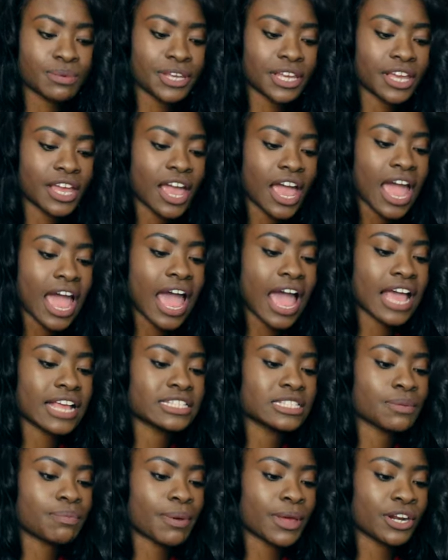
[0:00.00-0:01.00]
me,
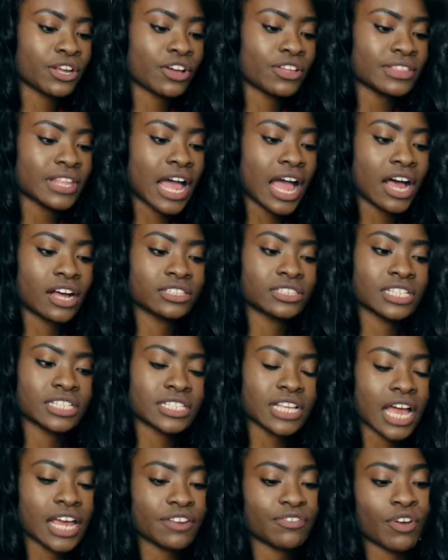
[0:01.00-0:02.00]
and depending on that, I'll
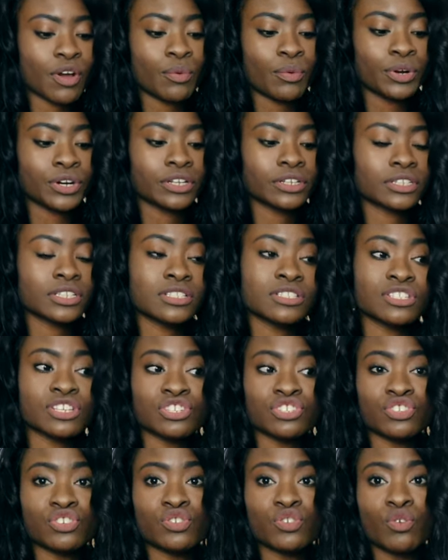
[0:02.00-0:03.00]
decide if I want to
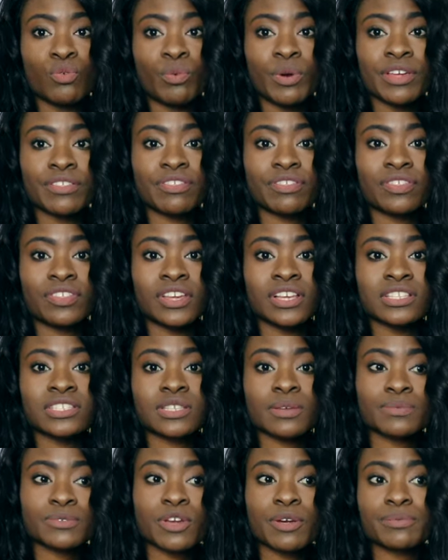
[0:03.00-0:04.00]
continue with this
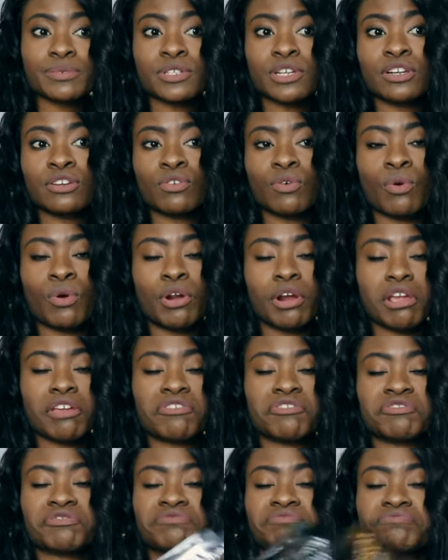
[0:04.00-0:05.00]
subscription or,
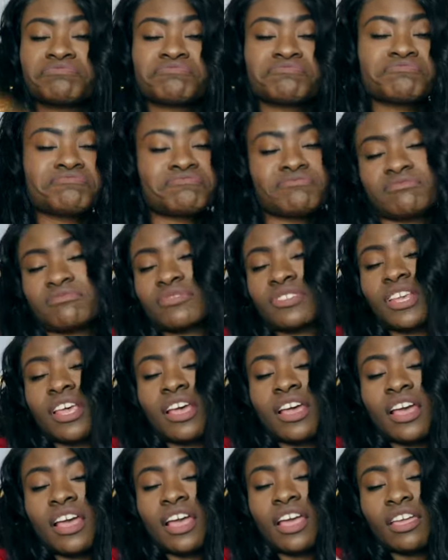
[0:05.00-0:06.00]

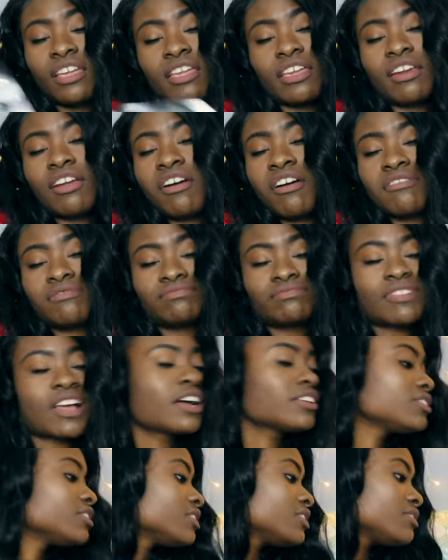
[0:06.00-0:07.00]
you know,
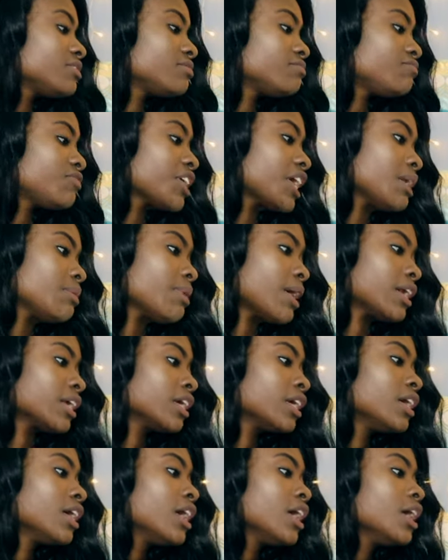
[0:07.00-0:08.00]
I'll just forget about
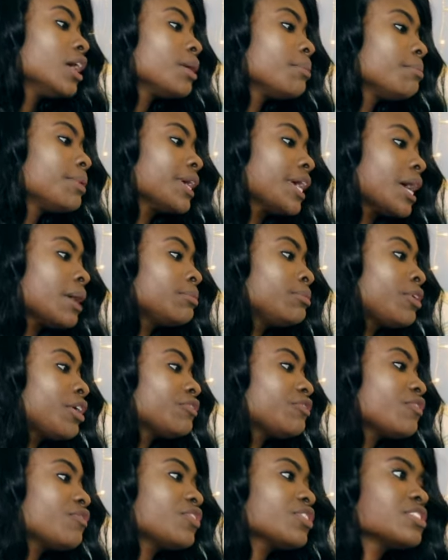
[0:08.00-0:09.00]
it. But yeah, I'm
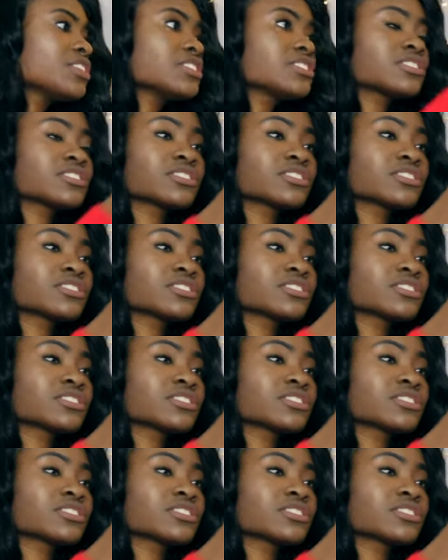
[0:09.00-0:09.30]
grateful for this